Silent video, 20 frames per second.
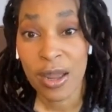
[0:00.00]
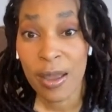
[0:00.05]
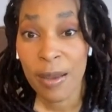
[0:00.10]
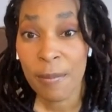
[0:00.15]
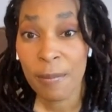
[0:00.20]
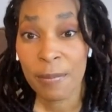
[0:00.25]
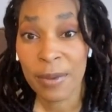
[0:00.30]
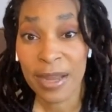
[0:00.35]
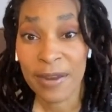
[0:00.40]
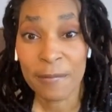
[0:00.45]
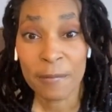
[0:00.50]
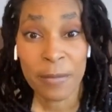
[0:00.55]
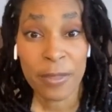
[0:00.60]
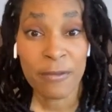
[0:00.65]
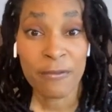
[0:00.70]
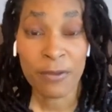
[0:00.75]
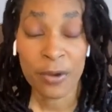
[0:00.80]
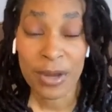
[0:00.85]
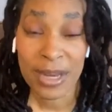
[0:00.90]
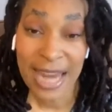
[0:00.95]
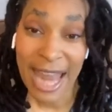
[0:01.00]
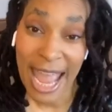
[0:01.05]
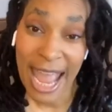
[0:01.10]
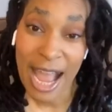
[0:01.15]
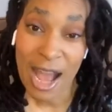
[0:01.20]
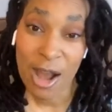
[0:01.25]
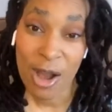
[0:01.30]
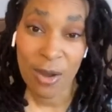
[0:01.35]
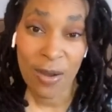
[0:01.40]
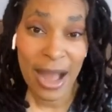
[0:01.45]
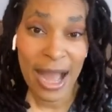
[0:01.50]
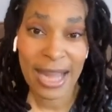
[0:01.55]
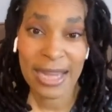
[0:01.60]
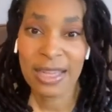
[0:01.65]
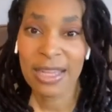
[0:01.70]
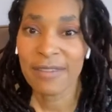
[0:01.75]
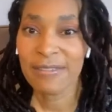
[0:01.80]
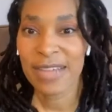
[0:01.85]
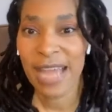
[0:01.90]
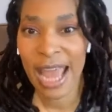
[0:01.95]
But for now, I'd
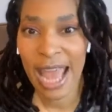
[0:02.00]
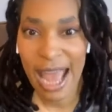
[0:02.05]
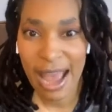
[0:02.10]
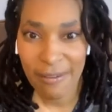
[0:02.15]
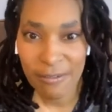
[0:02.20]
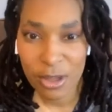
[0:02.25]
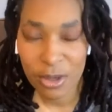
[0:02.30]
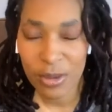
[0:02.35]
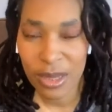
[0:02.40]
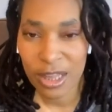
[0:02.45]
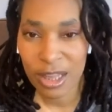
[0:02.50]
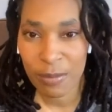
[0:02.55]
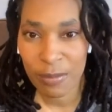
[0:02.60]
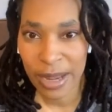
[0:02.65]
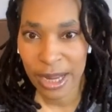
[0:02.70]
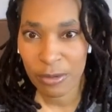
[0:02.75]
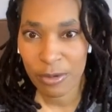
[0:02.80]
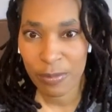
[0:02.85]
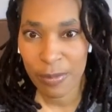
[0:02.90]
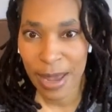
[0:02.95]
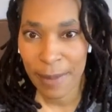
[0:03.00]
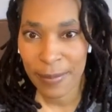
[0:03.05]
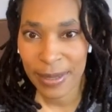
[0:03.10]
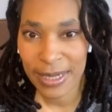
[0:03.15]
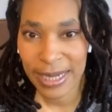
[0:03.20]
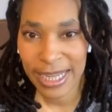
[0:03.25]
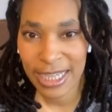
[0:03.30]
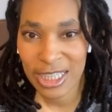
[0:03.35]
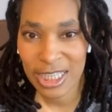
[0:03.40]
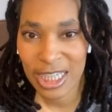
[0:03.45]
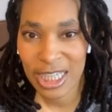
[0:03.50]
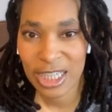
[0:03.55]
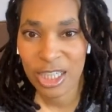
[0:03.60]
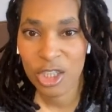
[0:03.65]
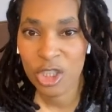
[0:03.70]
love to have you in the Mind Remapping Nation.